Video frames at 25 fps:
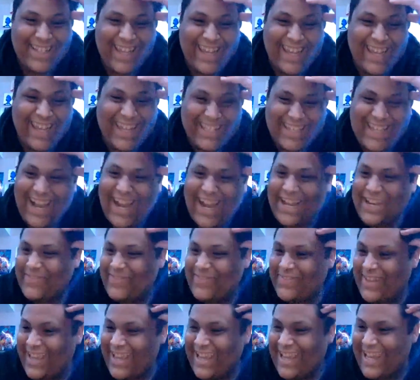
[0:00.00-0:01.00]
kind of
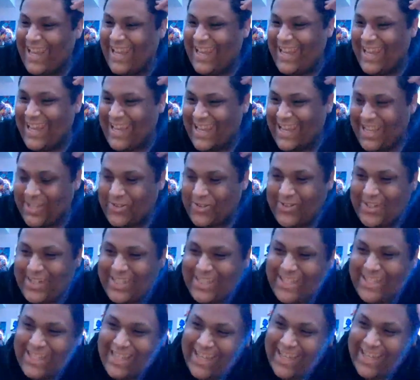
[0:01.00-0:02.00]

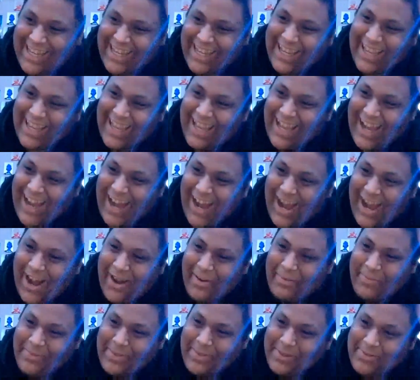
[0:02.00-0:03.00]
interesting
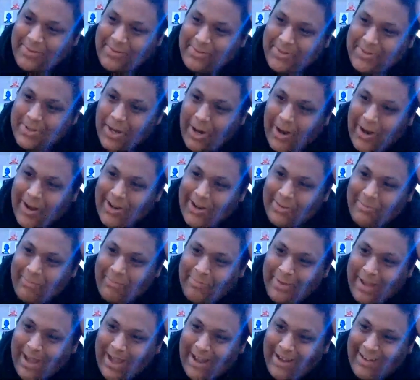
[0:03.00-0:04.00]
that you talk
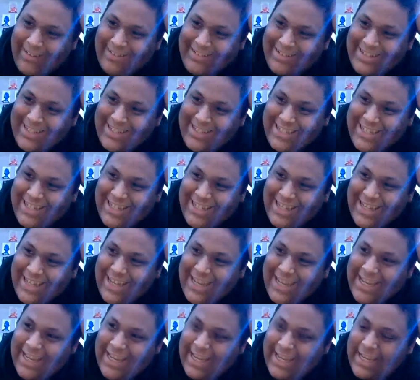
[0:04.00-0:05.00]
about
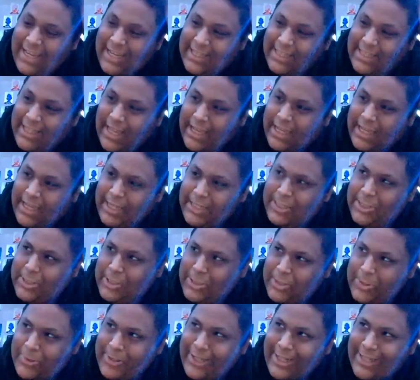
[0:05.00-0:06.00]
like
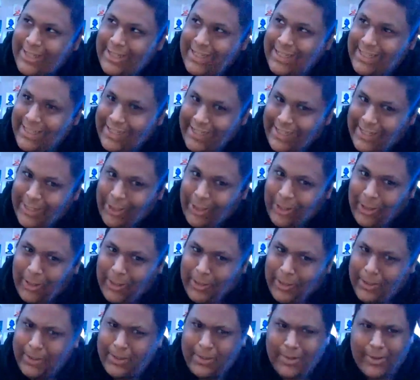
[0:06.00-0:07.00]
student
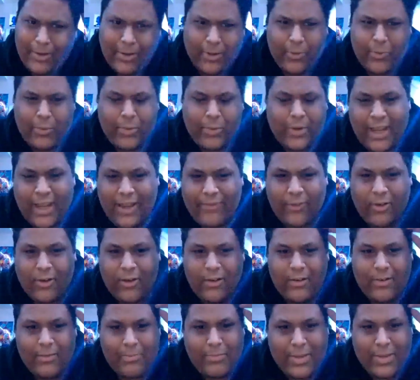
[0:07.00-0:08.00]
leader or whatever,
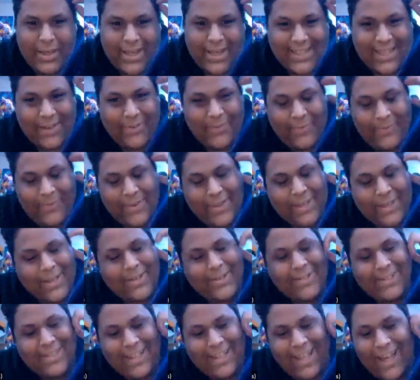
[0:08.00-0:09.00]
because I feel
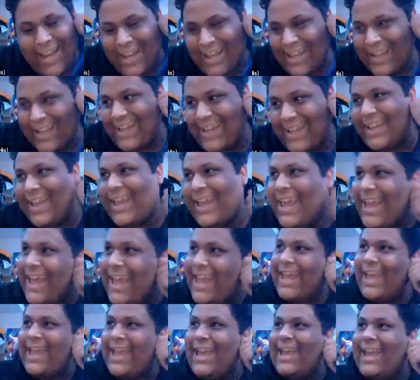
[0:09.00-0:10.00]
like,
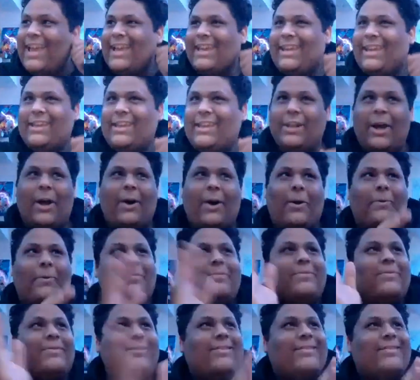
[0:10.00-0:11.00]
you know,
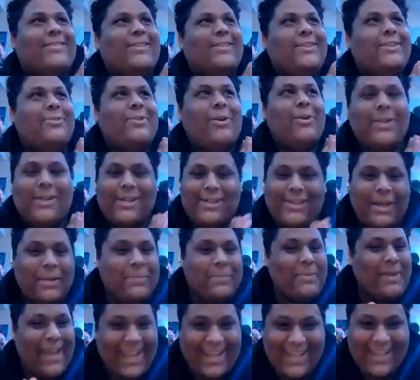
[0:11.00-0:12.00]
you go to Club
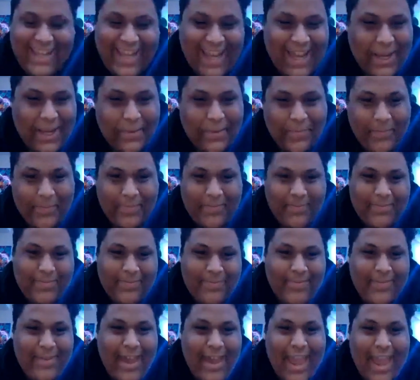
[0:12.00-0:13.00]
Head Day
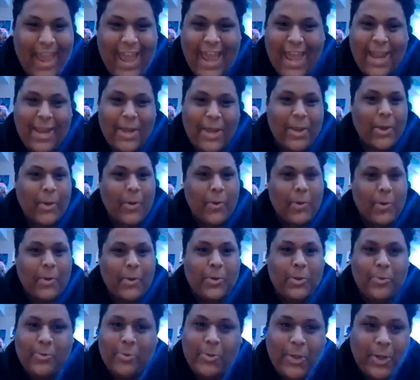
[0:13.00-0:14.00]
and
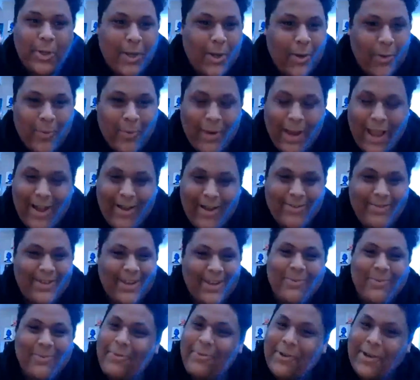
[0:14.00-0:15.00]
you look around
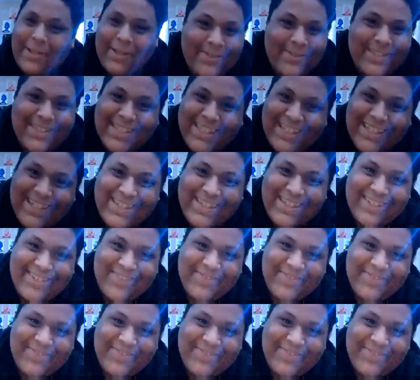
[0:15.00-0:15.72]
and what do you see?